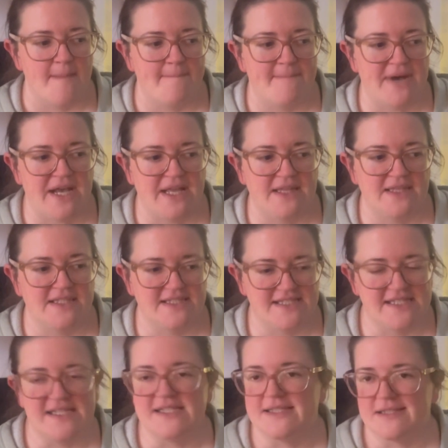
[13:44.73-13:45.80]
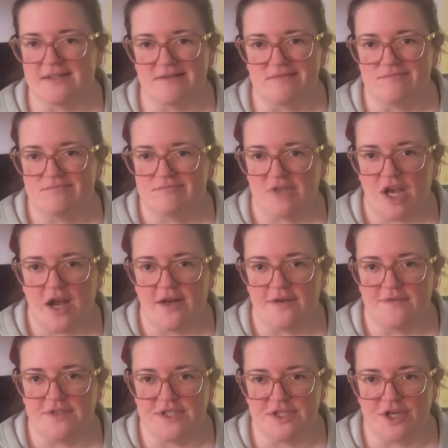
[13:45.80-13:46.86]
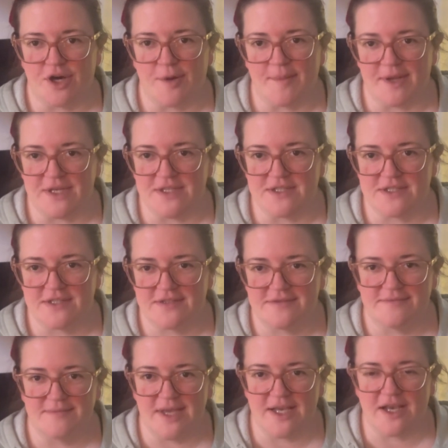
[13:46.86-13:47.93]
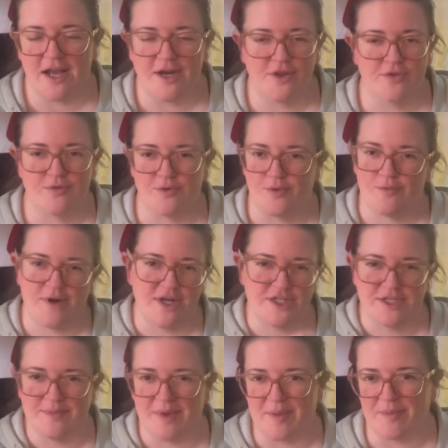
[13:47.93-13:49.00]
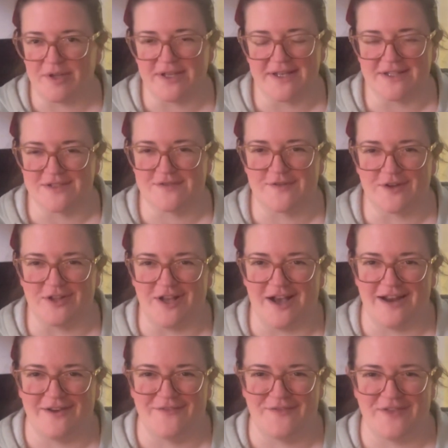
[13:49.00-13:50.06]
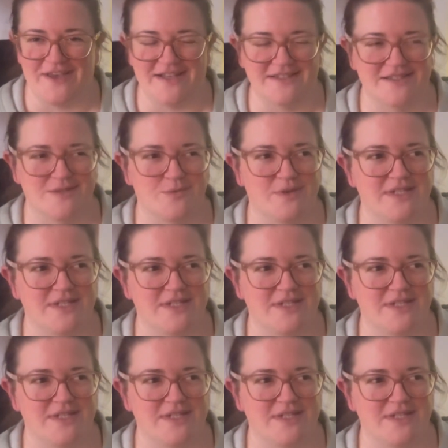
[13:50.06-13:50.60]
but the season kind of determined, it kind of threw a wrench in my plans for a lot of things.